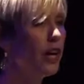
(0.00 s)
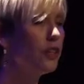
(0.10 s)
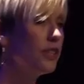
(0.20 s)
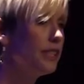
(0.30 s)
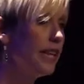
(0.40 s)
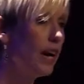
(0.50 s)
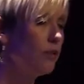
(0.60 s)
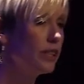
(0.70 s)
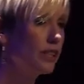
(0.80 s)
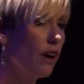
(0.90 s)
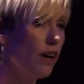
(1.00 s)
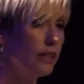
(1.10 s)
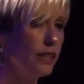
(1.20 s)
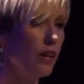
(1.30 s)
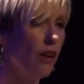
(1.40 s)
to understand what's
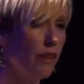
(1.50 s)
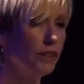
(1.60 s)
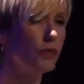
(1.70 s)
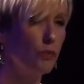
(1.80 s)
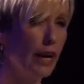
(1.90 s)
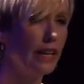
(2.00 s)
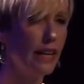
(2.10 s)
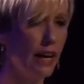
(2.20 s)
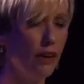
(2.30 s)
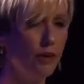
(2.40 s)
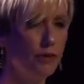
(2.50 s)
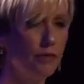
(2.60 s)
causing all this right now?